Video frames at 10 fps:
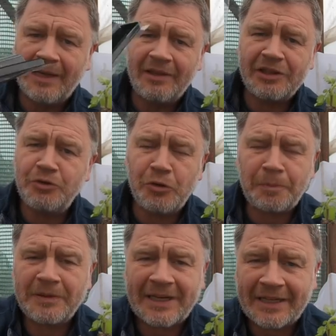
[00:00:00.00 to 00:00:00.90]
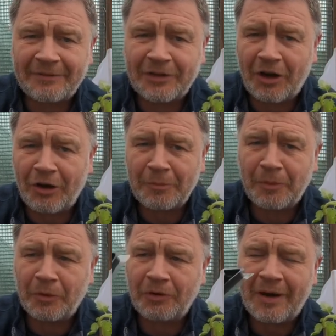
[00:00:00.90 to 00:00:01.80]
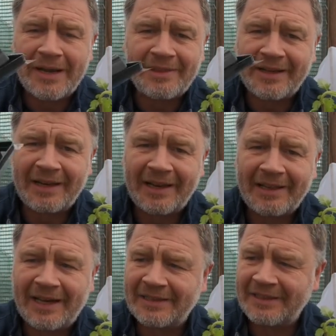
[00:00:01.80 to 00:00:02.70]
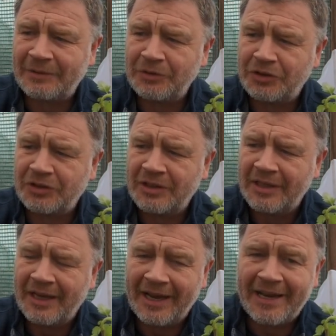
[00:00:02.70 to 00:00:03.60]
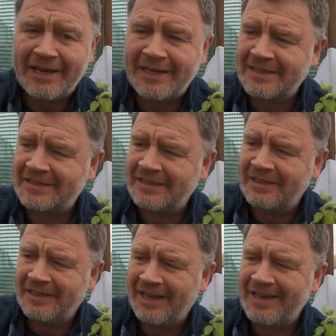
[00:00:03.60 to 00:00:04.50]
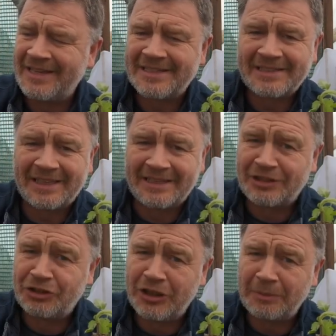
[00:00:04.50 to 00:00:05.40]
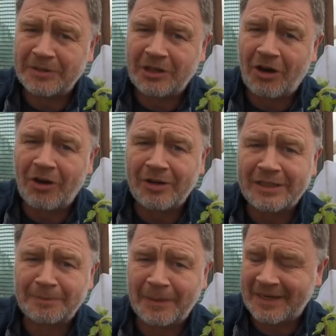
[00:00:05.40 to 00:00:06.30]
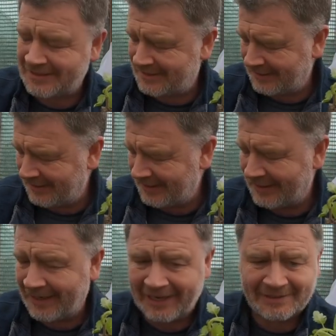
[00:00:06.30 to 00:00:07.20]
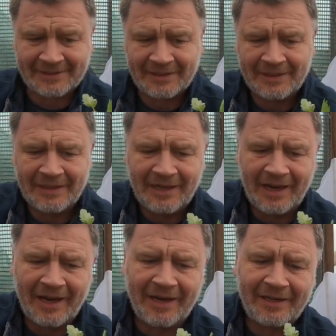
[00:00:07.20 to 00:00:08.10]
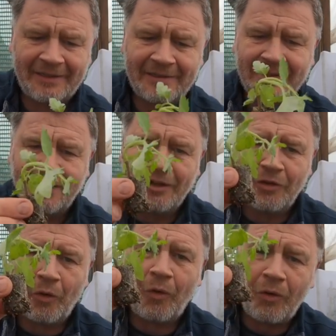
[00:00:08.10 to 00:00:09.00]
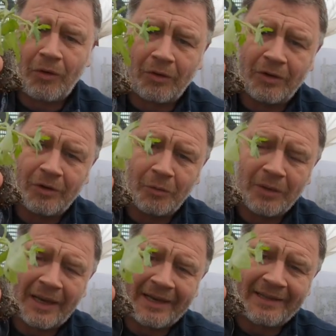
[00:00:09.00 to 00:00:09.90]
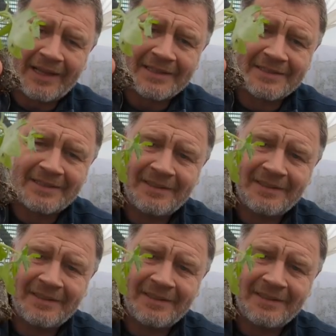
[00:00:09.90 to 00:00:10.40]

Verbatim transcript: There's no protective cardboard or anything like that. It was just in this, and this is like the cheapest, hardest plastic you can get. And they all were like that.